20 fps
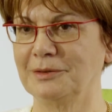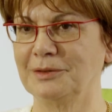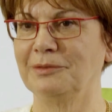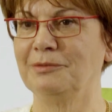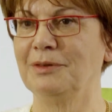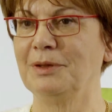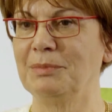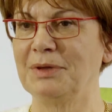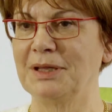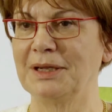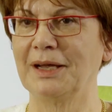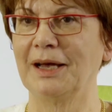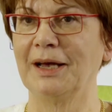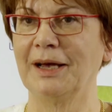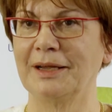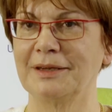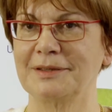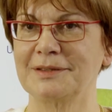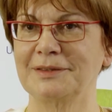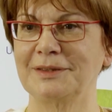the women
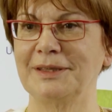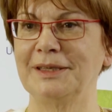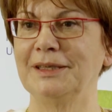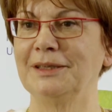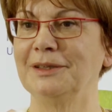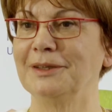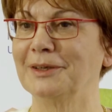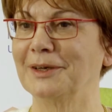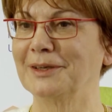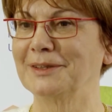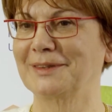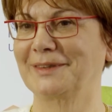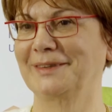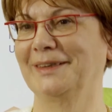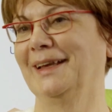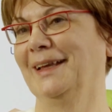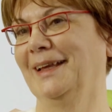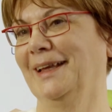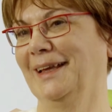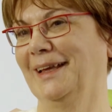are still not
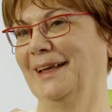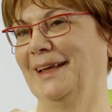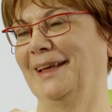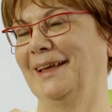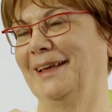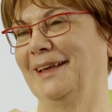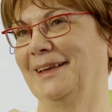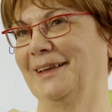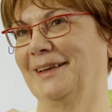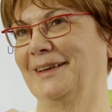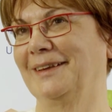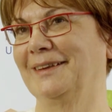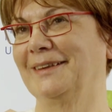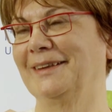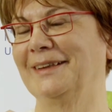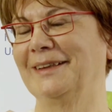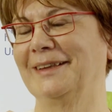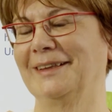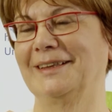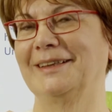uh,